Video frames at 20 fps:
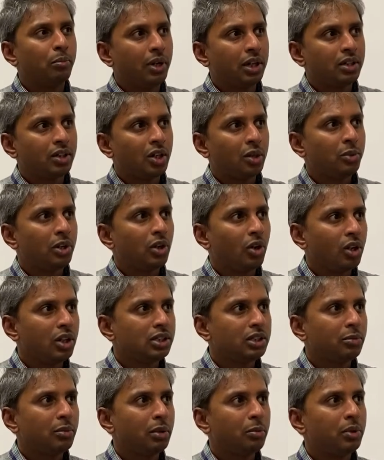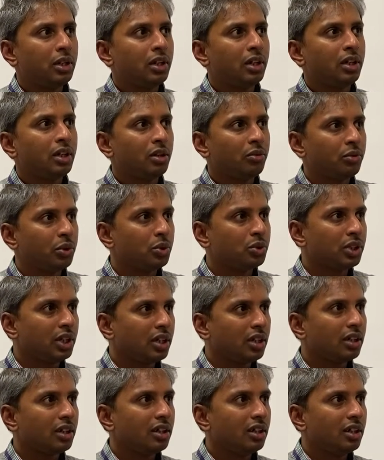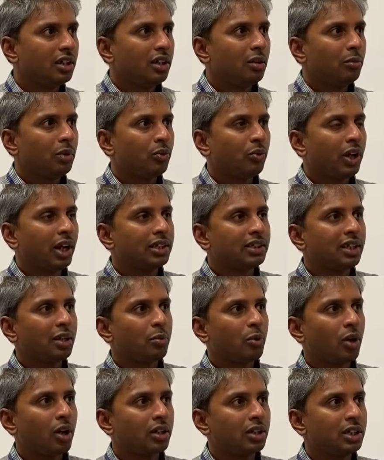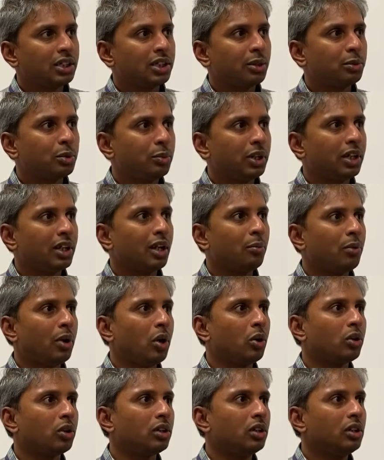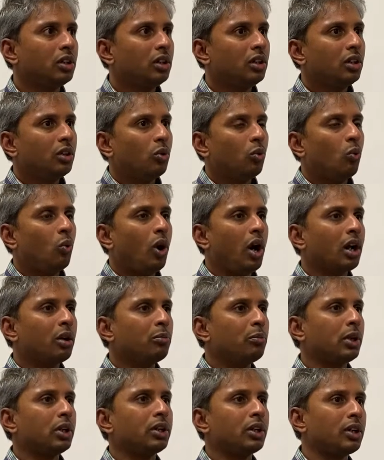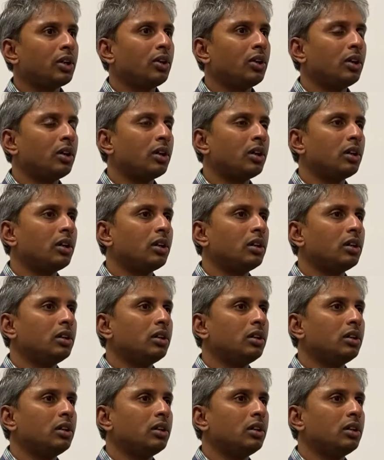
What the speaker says: my terminology may be confusing, but when I say product niche, I'm speaking about one particular.